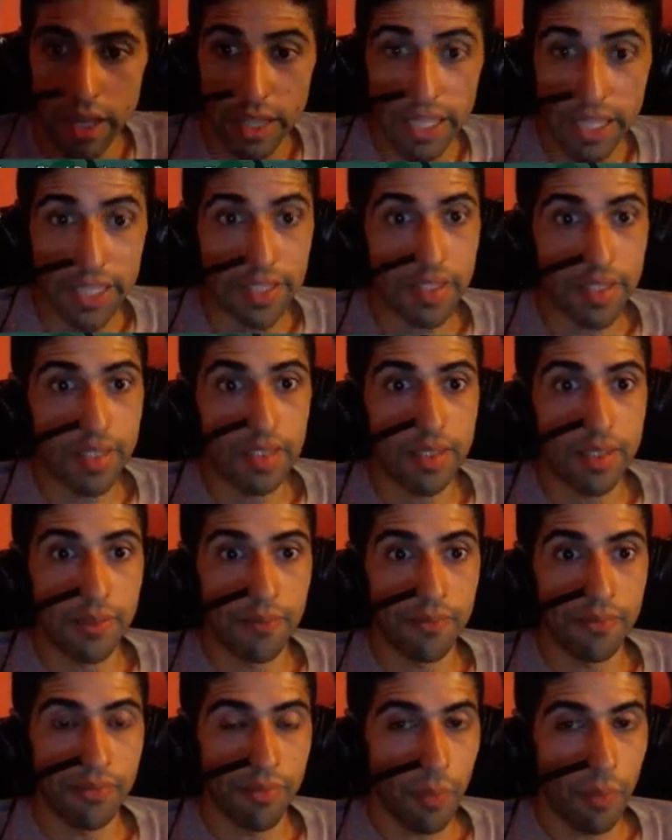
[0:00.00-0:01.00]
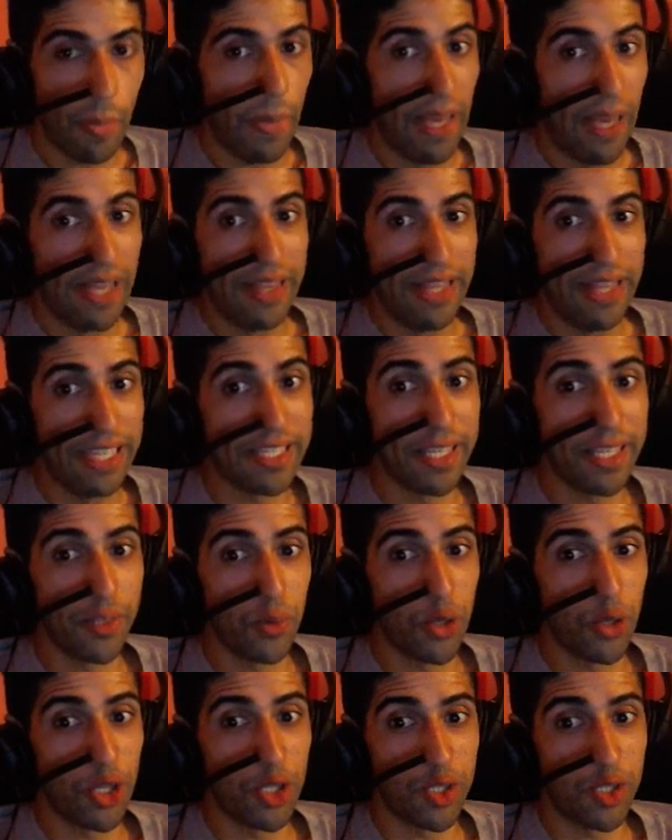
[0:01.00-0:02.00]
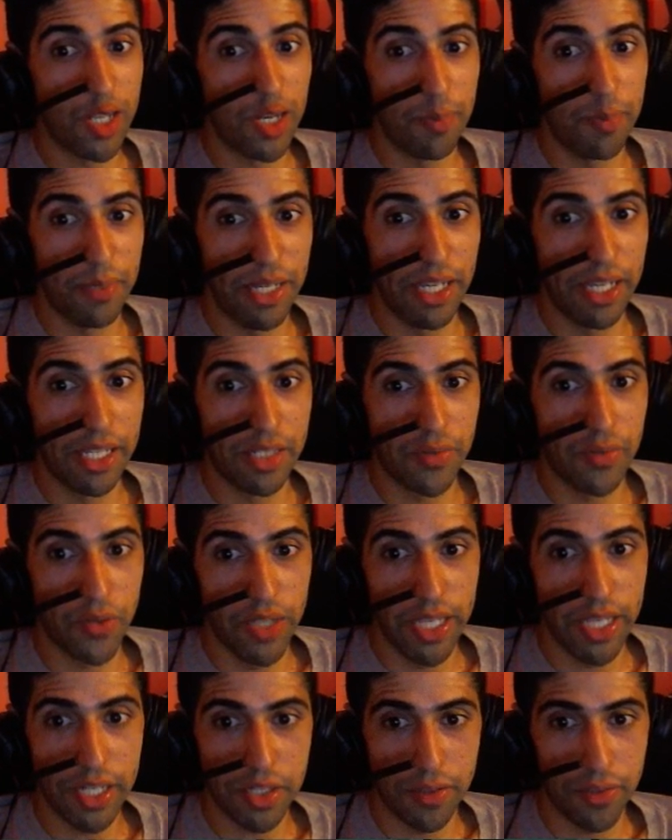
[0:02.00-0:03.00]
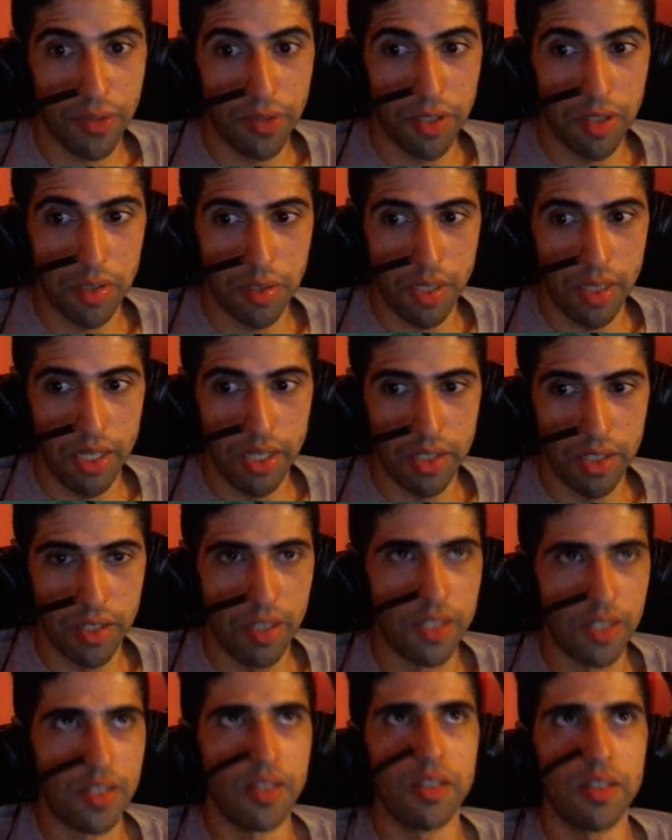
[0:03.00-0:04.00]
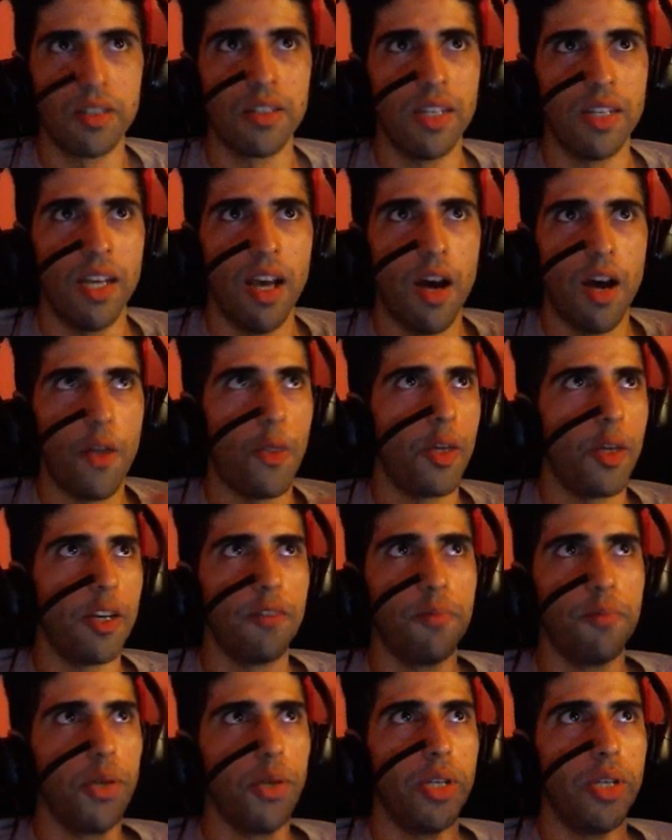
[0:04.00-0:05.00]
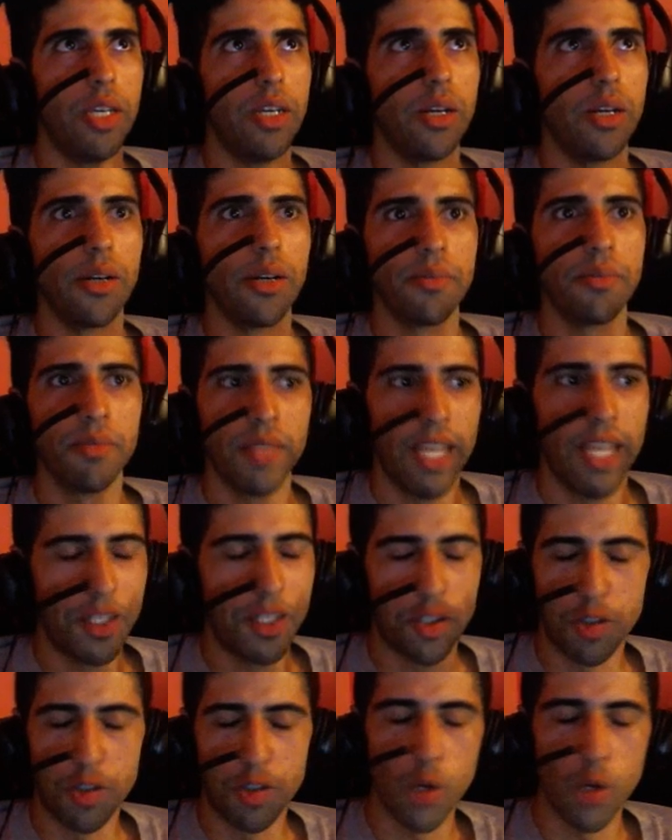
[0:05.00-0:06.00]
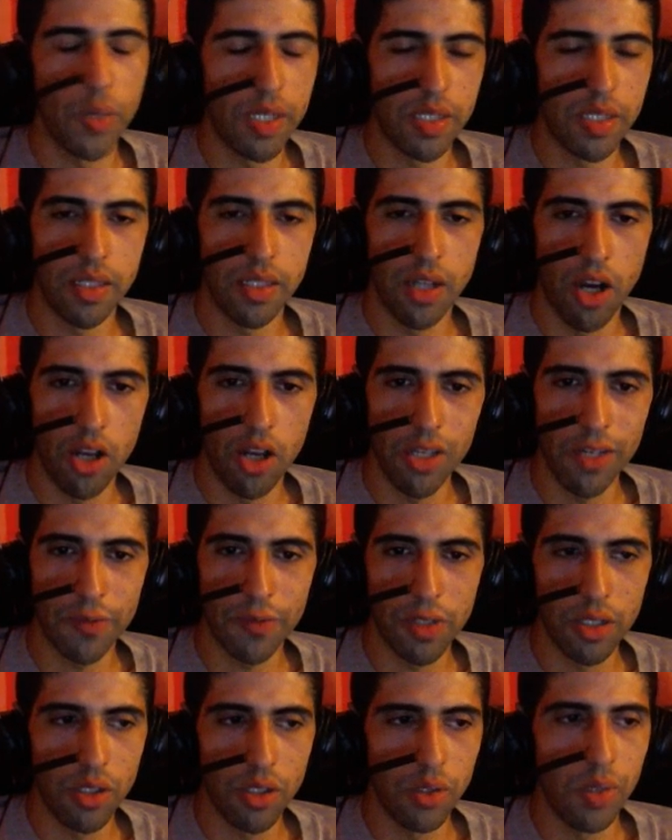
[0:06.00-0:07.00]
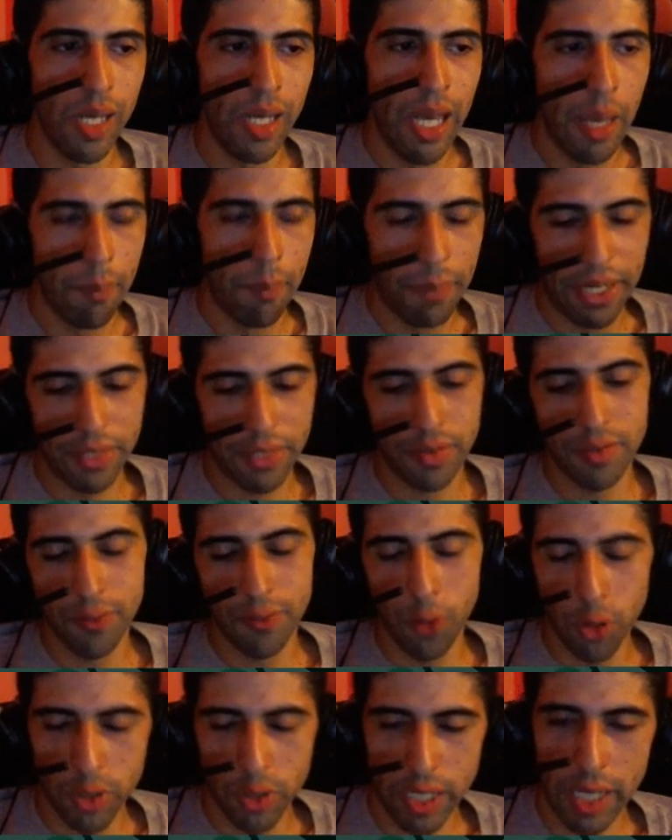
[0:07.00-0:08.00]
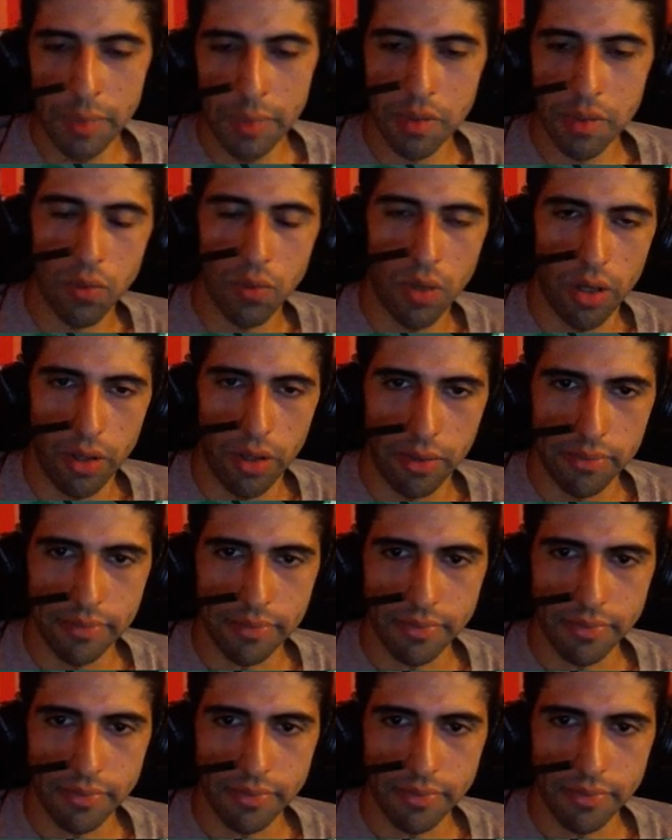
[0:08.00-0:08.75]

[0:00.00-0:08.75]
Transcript: this is where the setup begins for the exit for this stage. This is a thing of beauty here. It's so easy. All you have to do, bounce 4 times in the water,